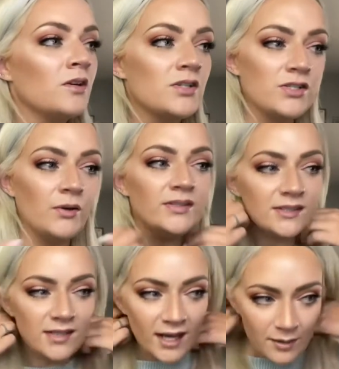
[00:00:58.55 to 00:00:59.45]
So I
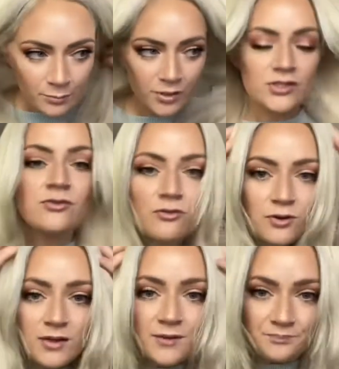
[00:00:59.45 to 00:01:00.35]
did that, brushed
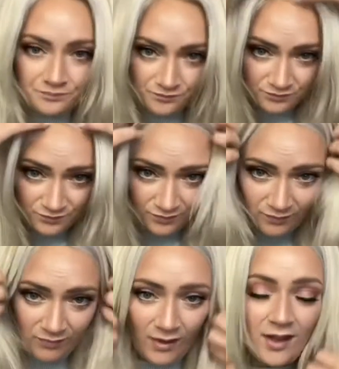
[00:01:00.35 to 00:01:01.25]
through it,
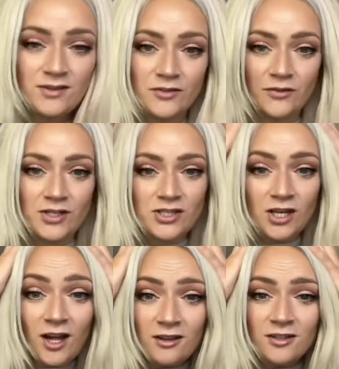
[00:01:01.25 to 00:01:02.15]
got the fresh
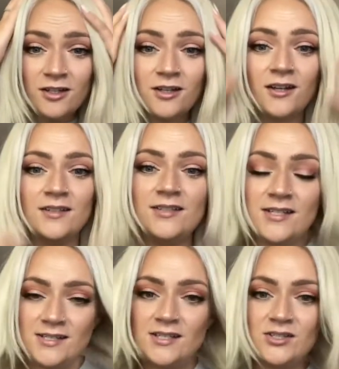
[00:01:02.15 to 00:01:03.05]
color, got the
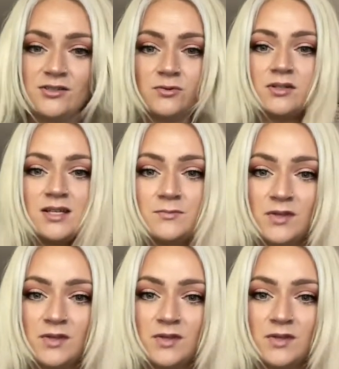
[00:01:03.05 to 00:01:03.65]
extensions. Want to keep the